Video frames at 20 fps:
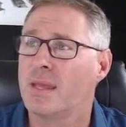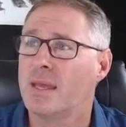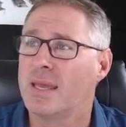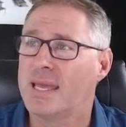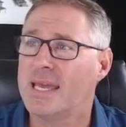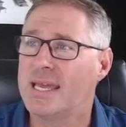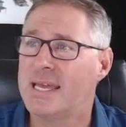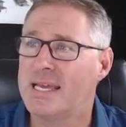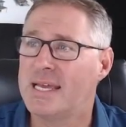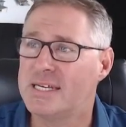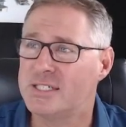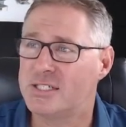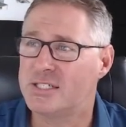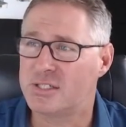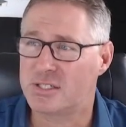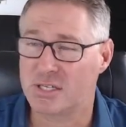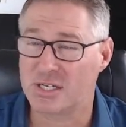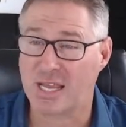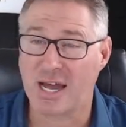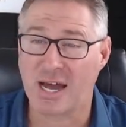is
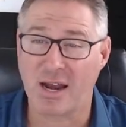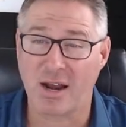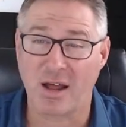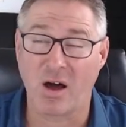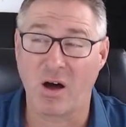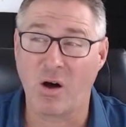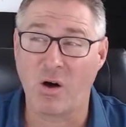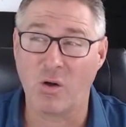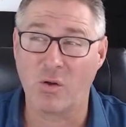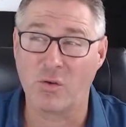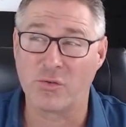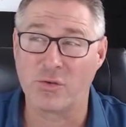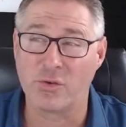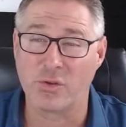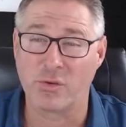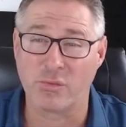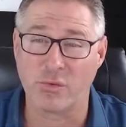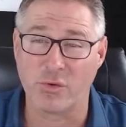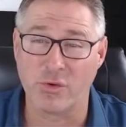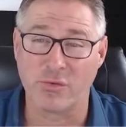to cut a hole through
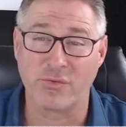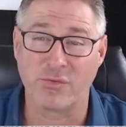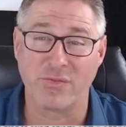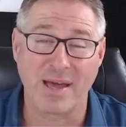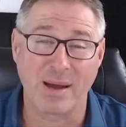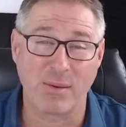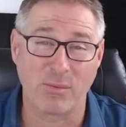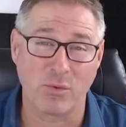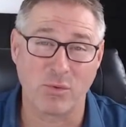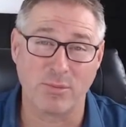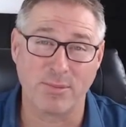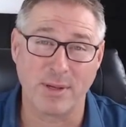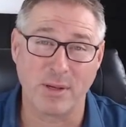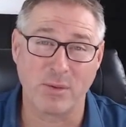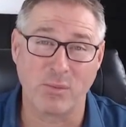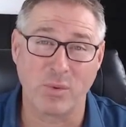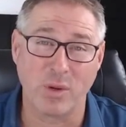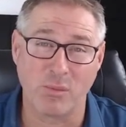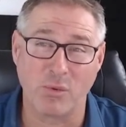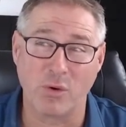the roof.
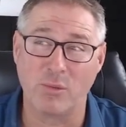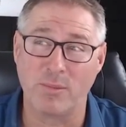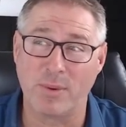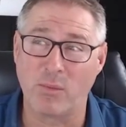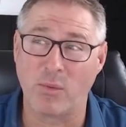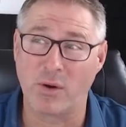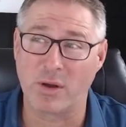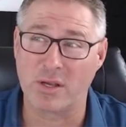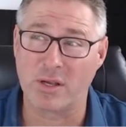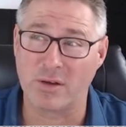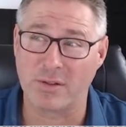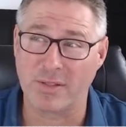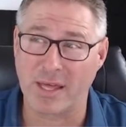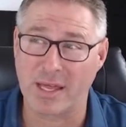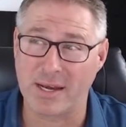We will be working on that